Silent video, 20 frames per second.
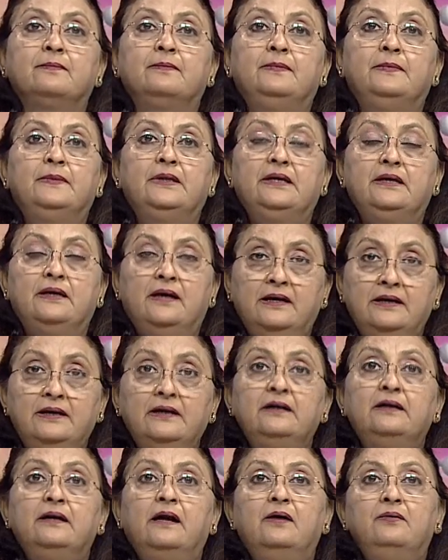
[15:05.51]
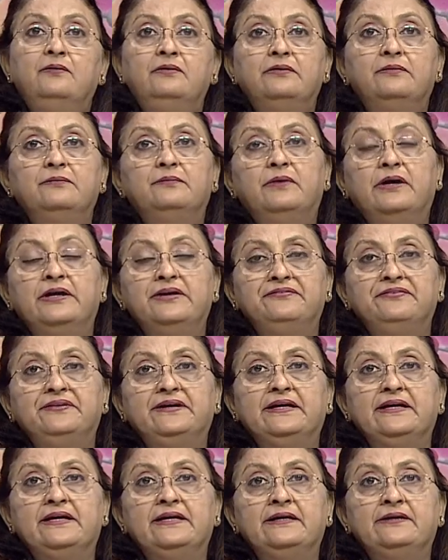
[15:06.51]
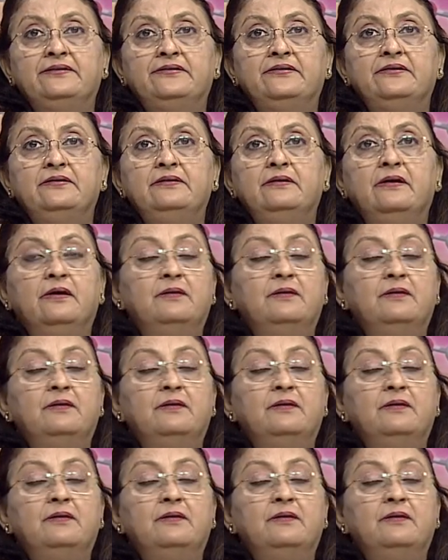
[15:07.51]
The underground modification,